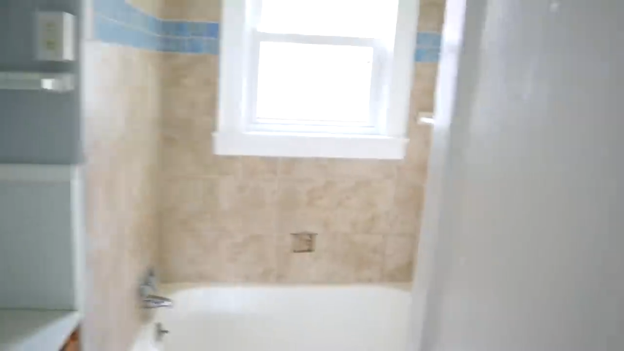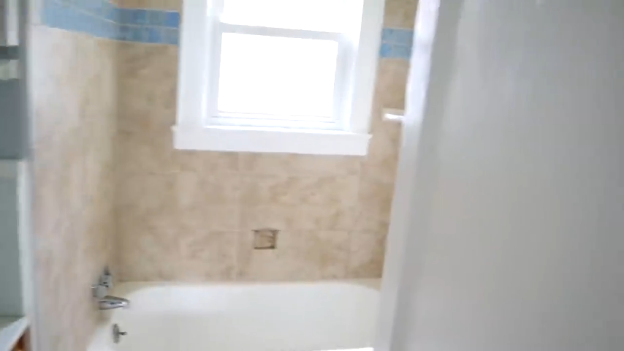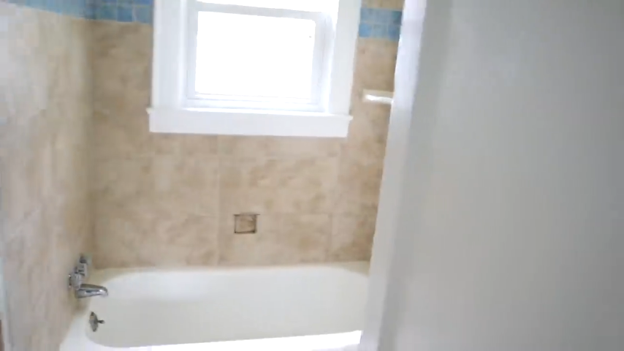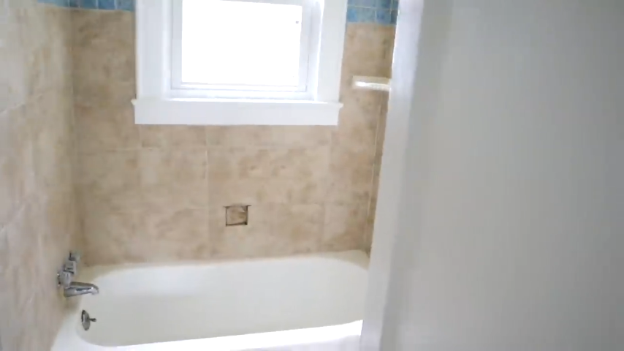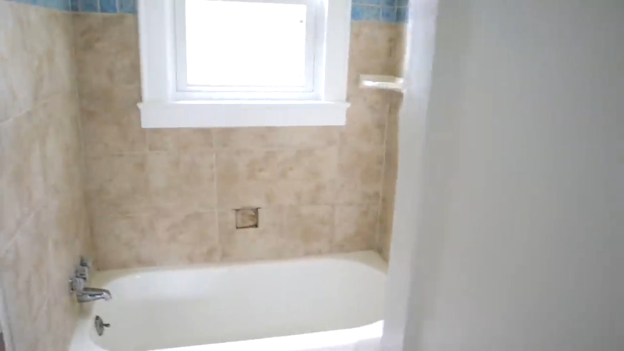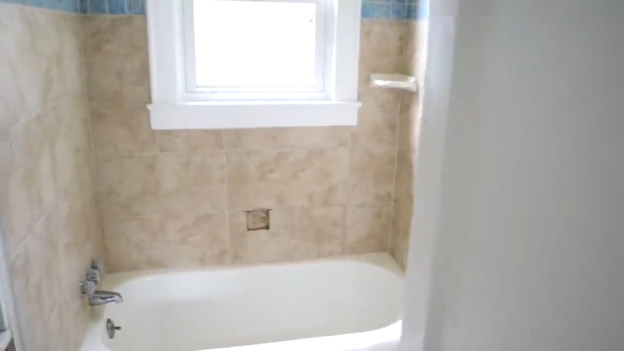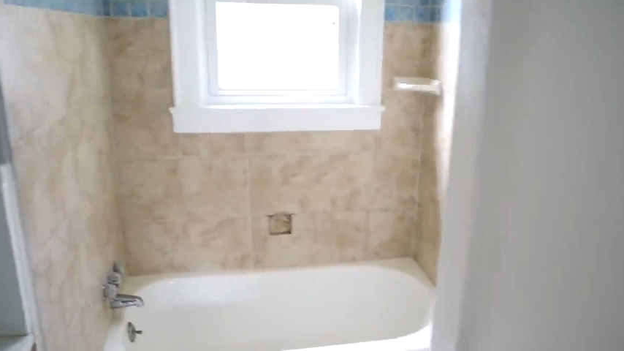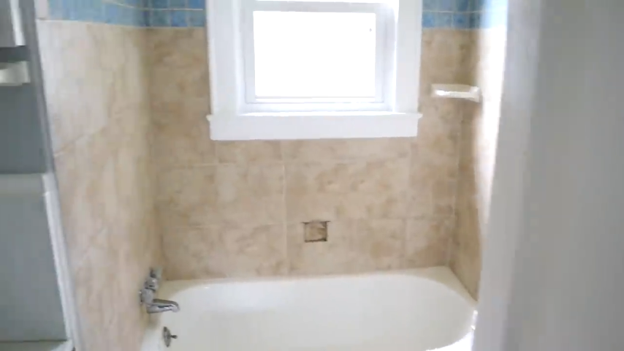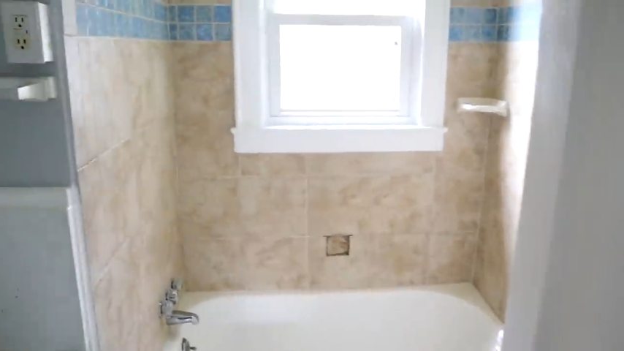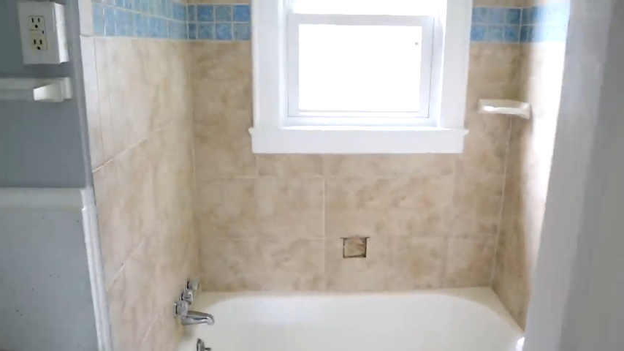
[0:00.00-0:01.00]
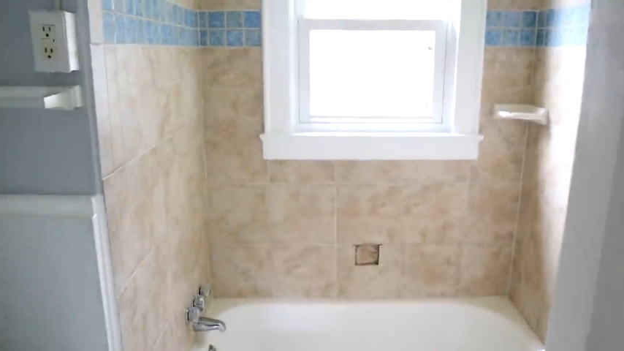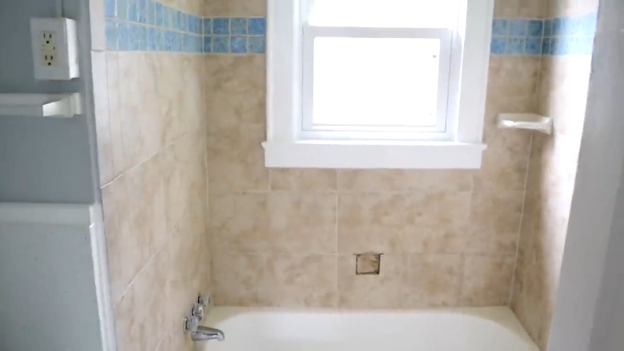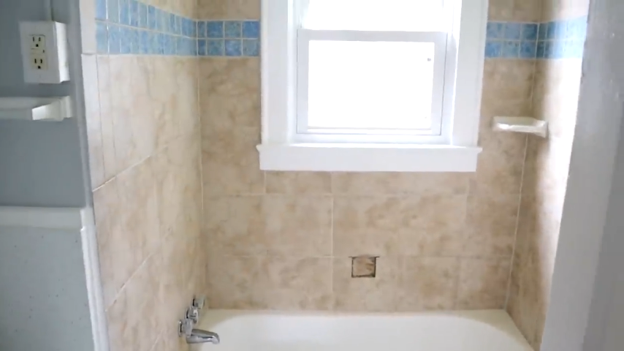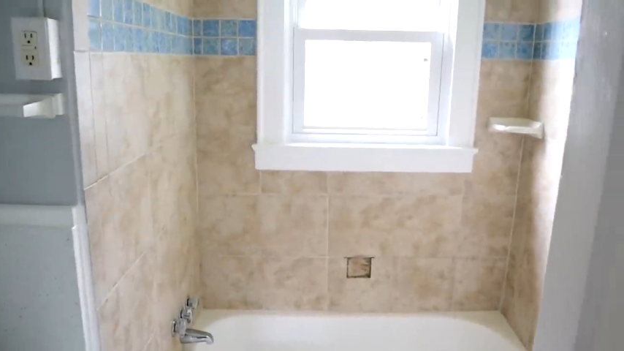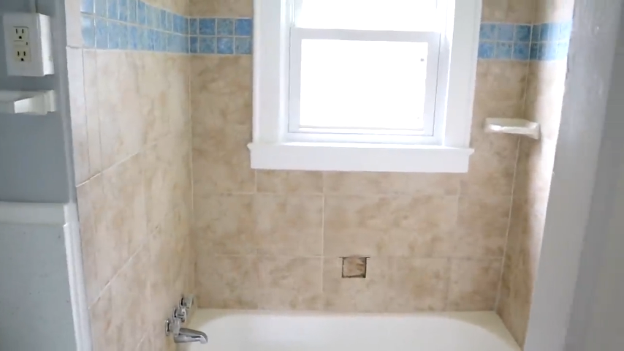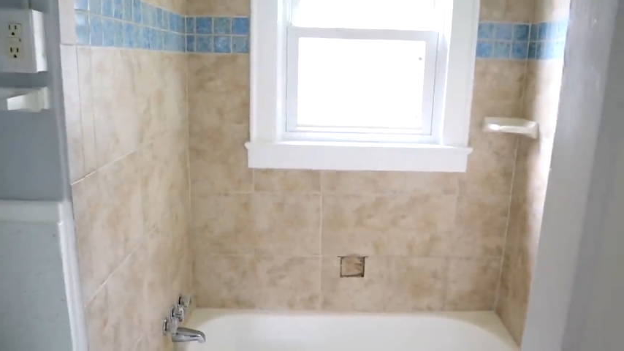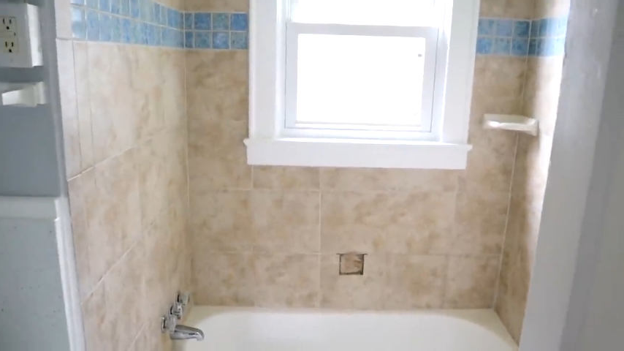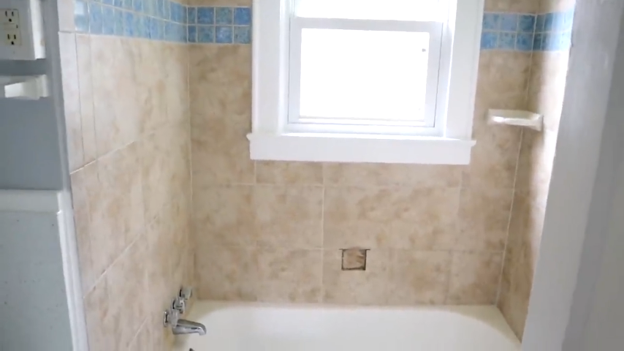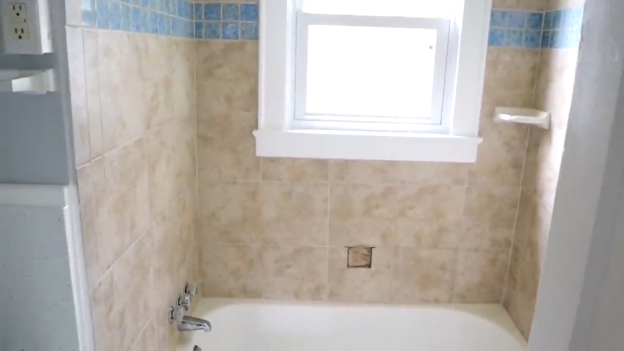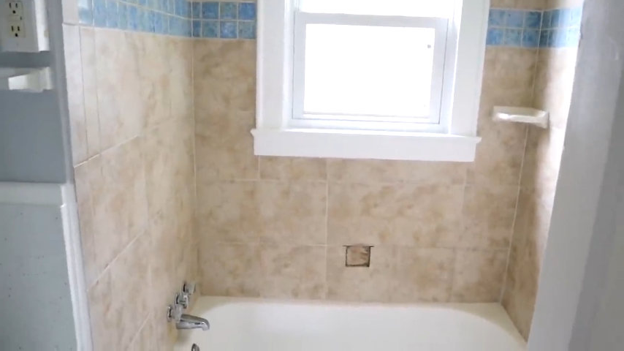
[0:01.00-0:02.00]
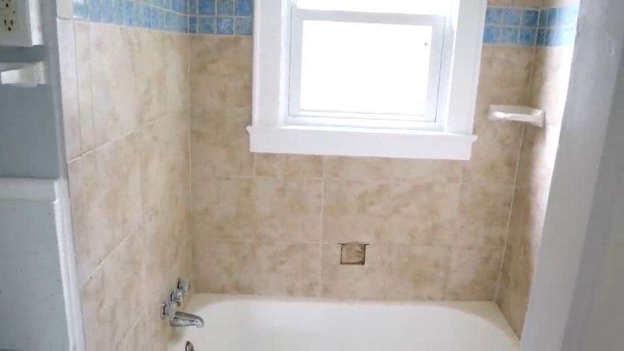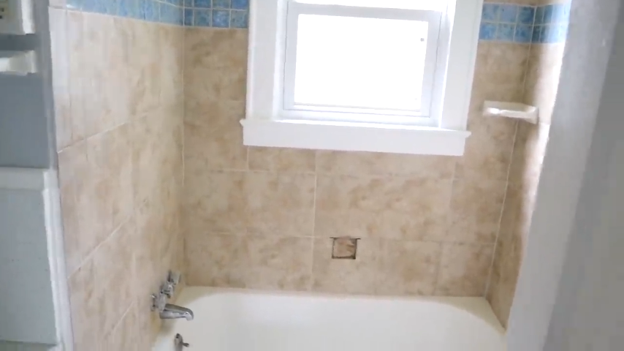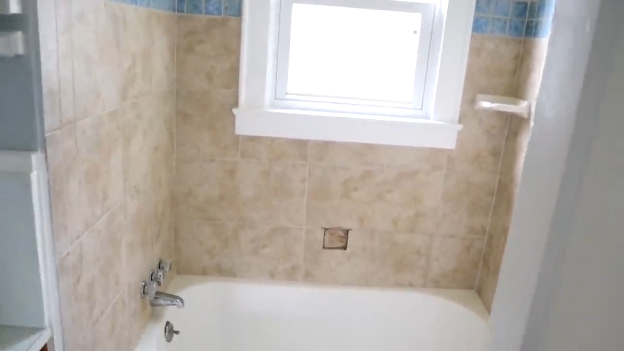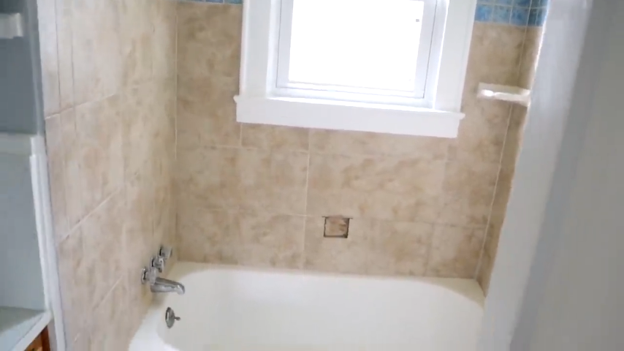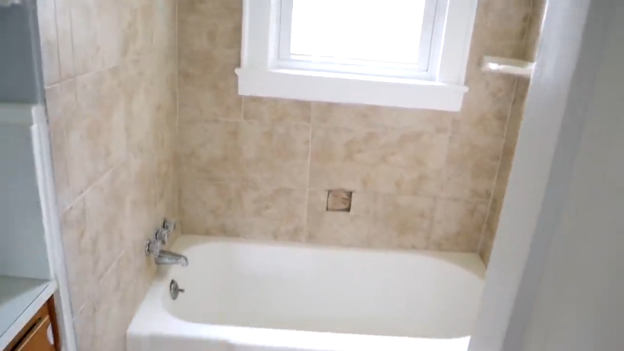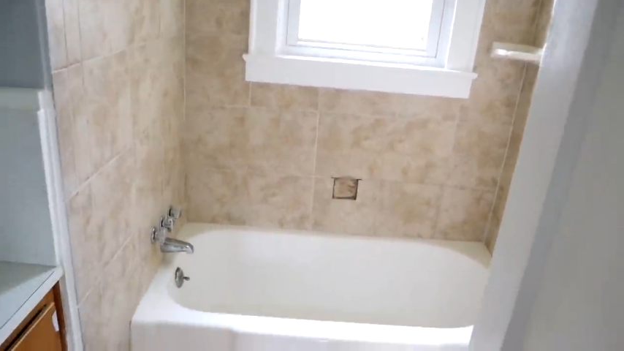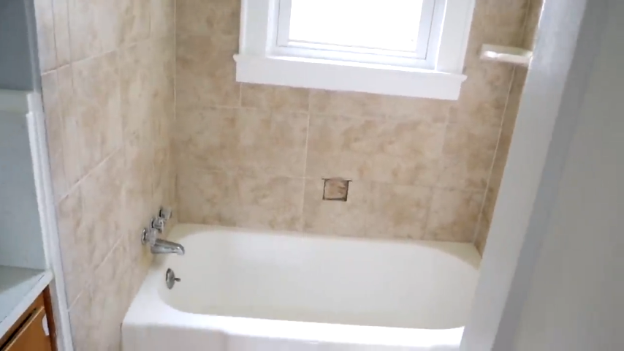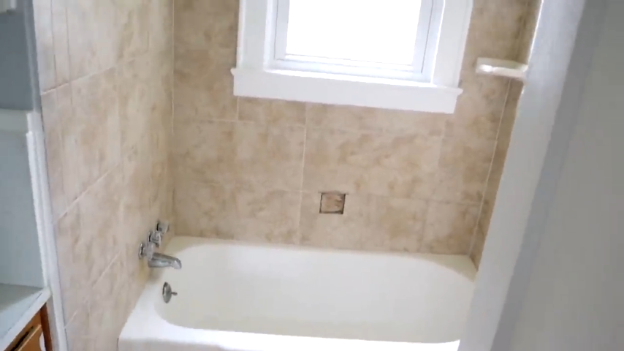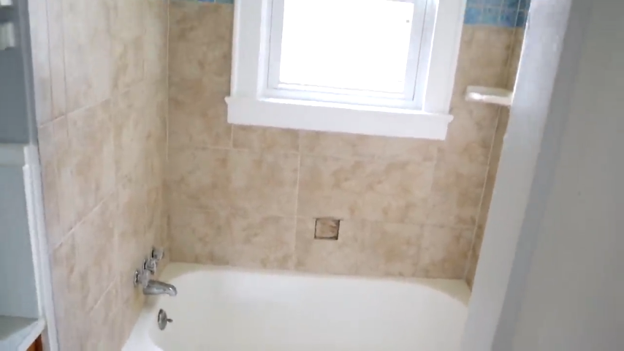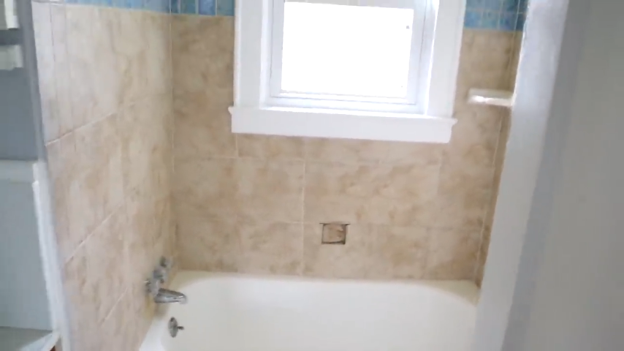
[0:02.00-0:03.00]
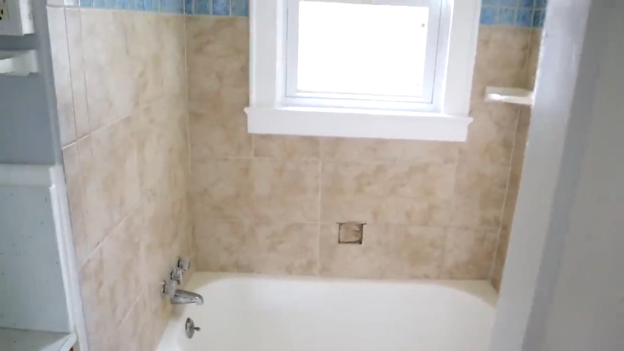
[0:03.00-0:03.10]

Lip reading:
(no speaker visible)